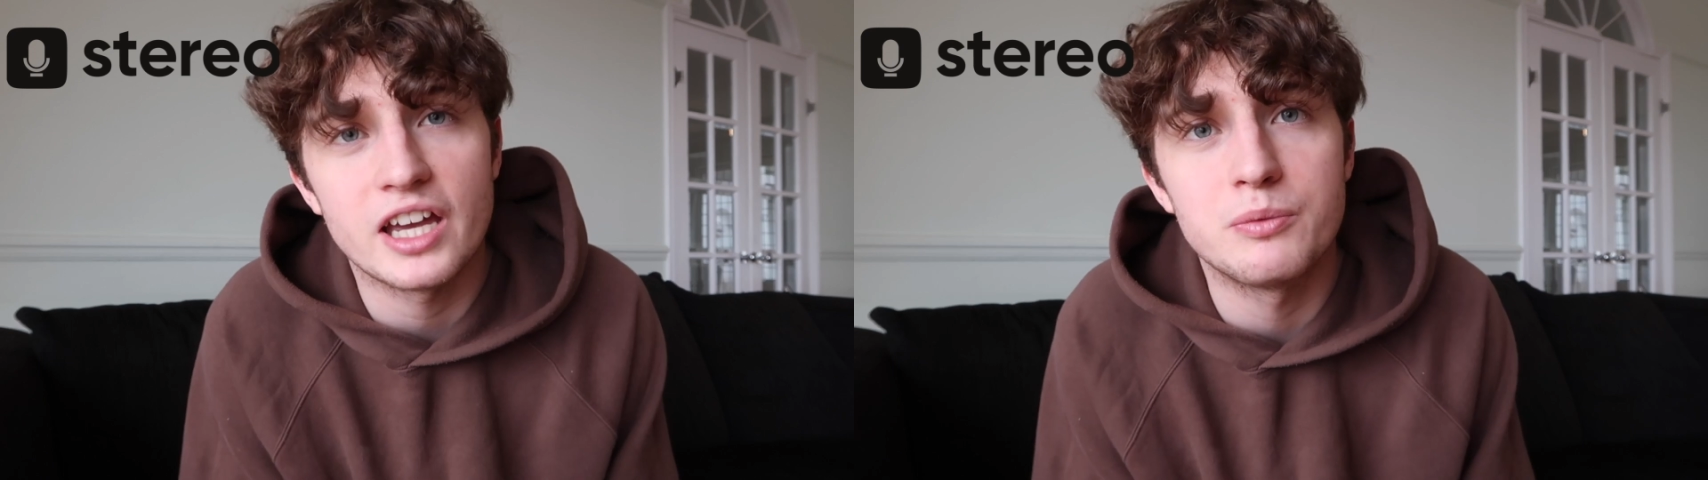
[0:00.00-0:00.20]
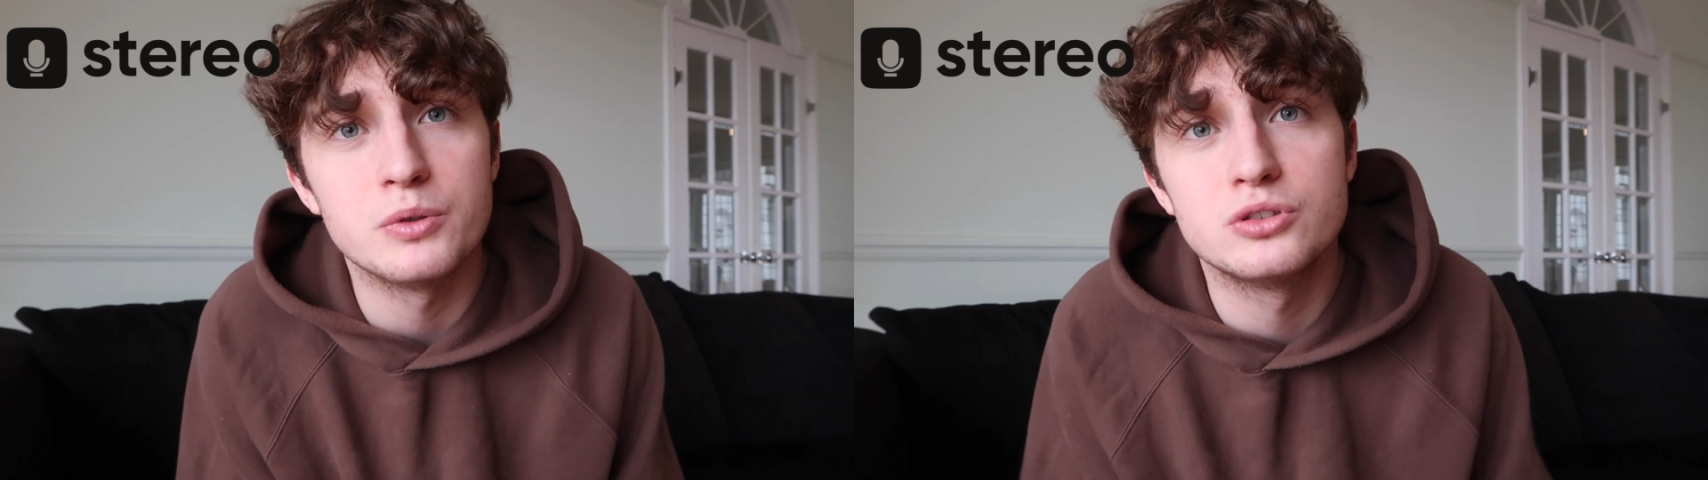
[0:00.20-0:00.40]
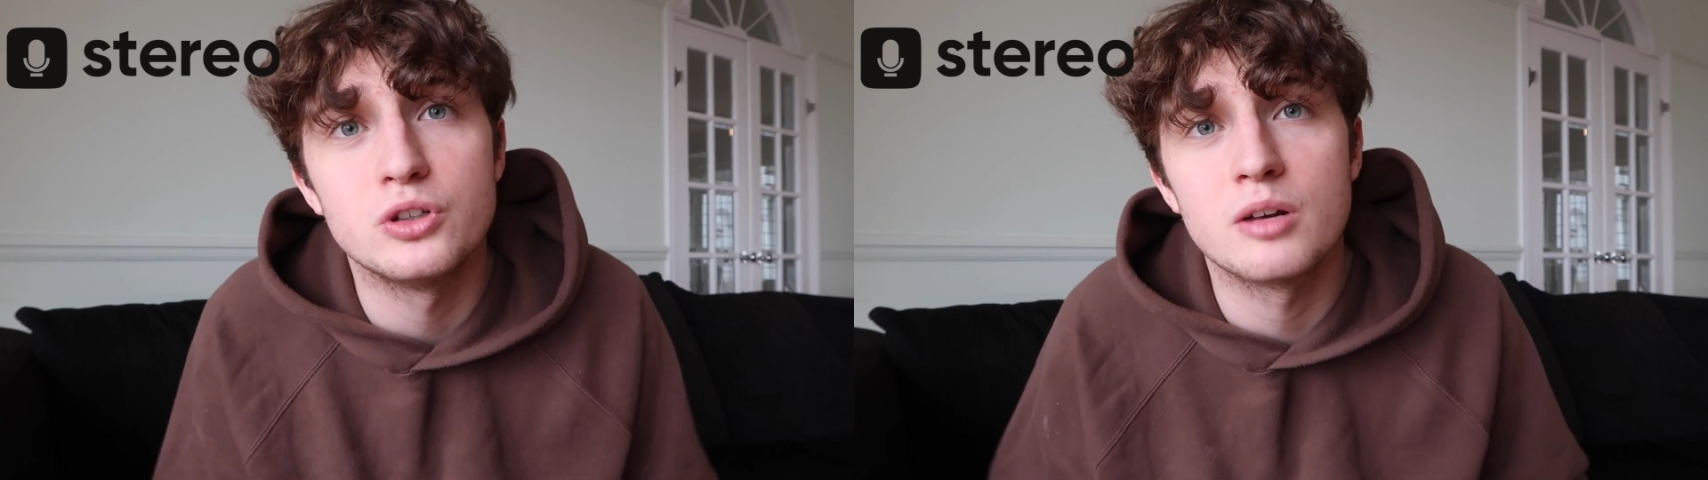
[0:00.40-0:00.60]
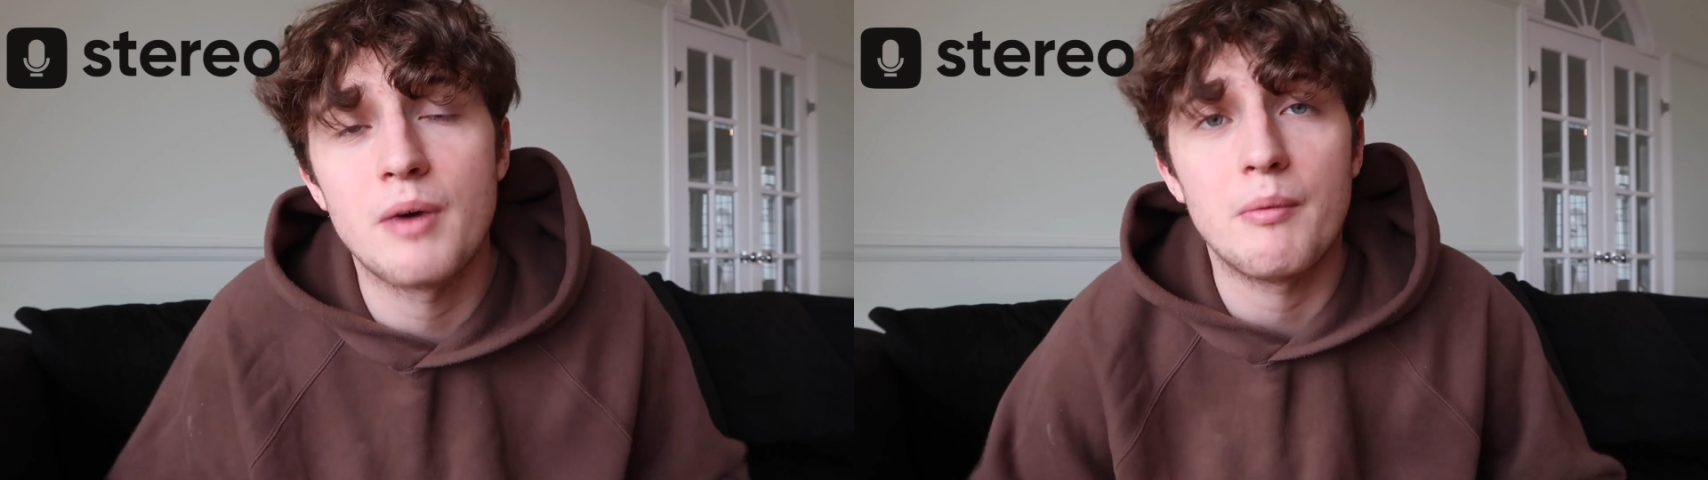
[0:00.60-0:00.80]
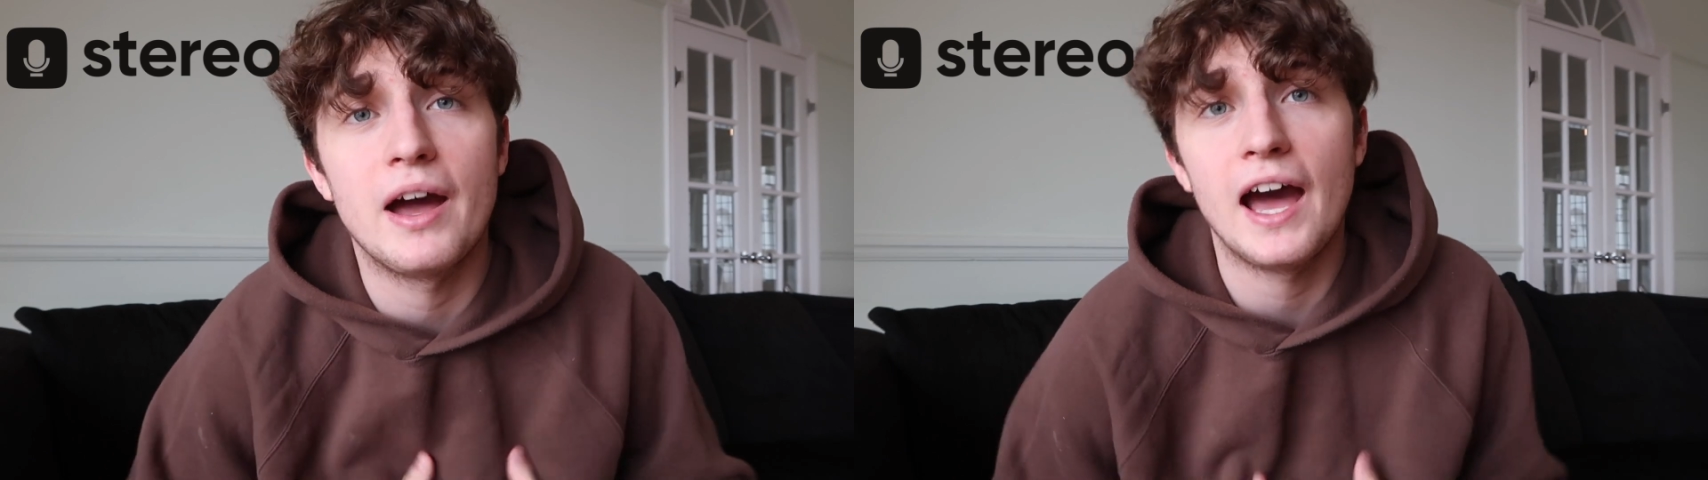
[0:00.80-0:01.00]
Say if we was talking
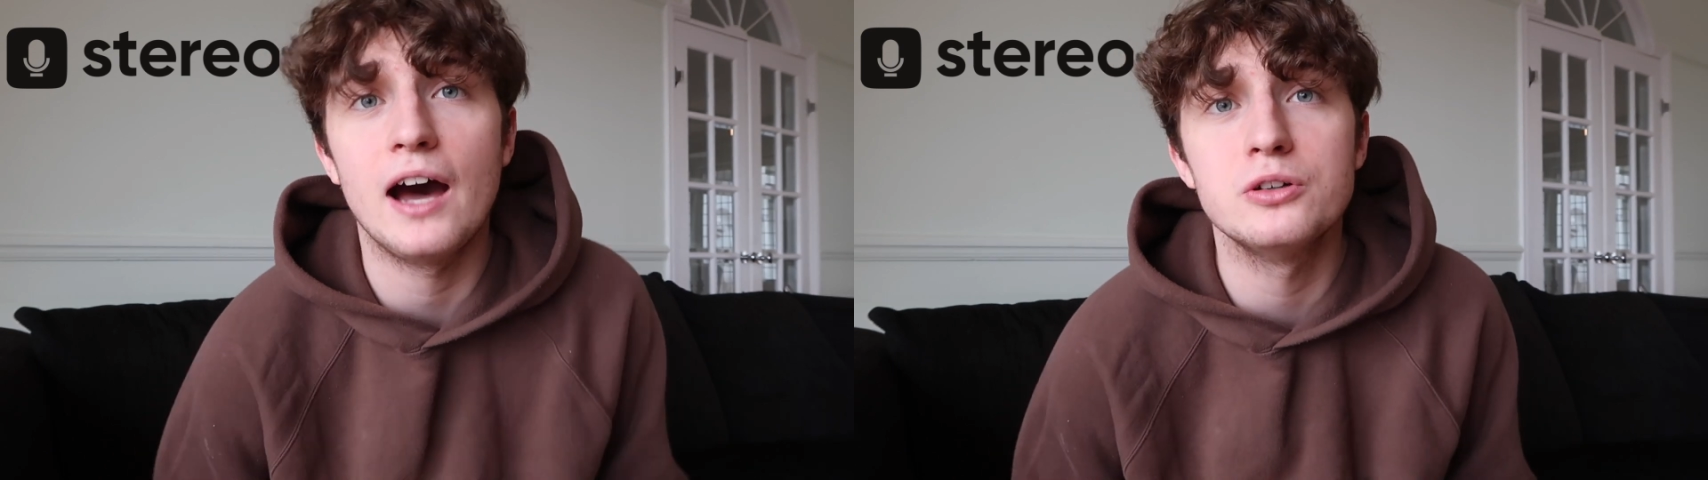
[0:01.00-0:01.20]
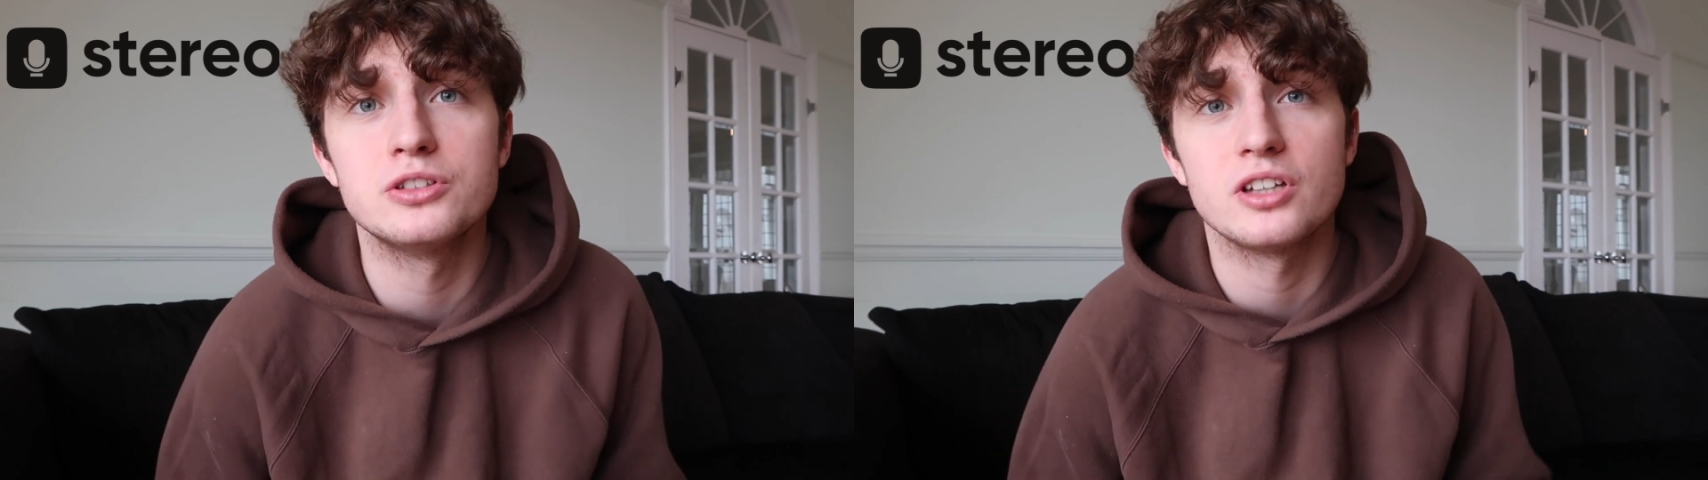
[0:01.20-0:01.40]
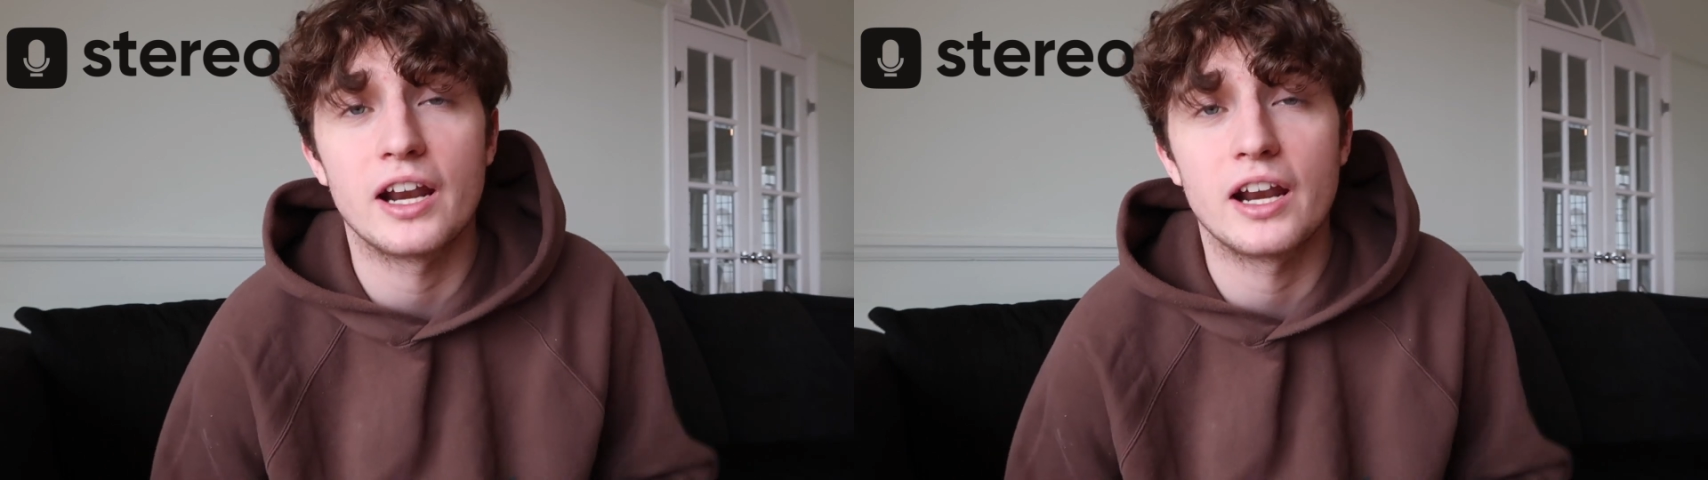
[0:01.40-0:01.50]
about my house